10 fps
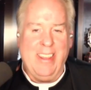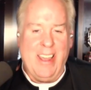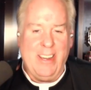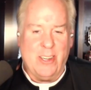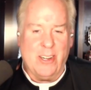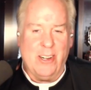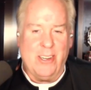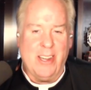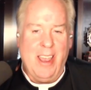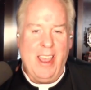in that
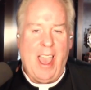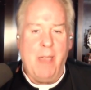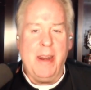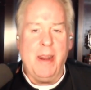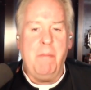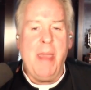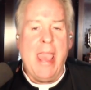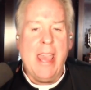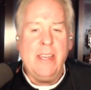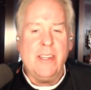church. I mean,
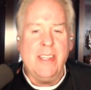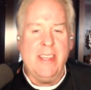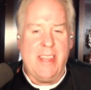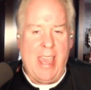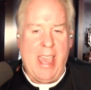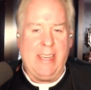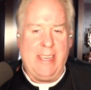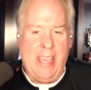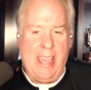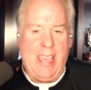imagine that
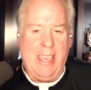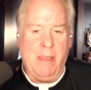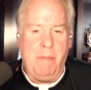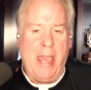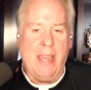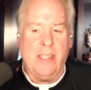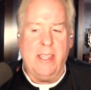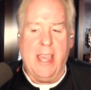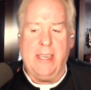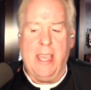day.
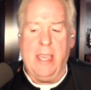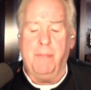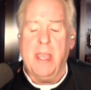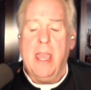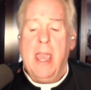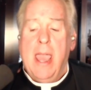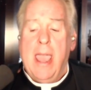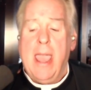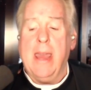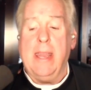Imagine that day
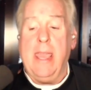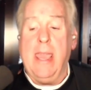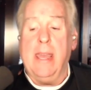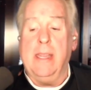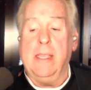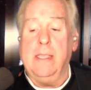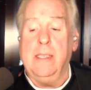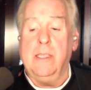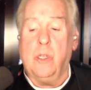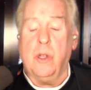and and
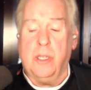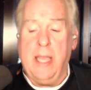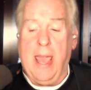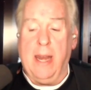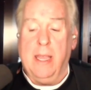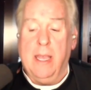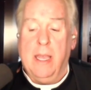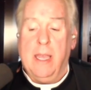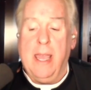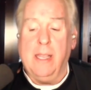so there's that
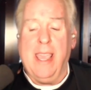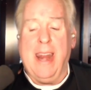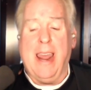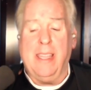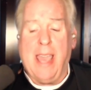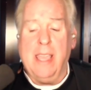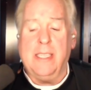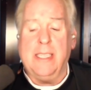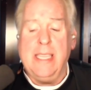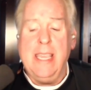and, and I, I
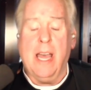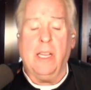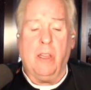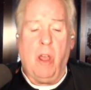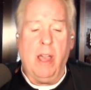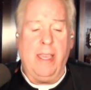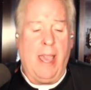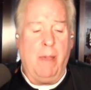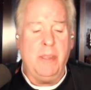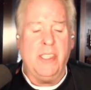see a
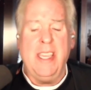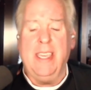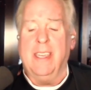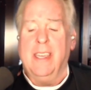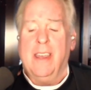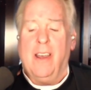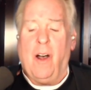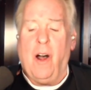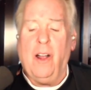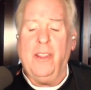longing i'm seeing
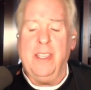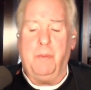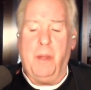all these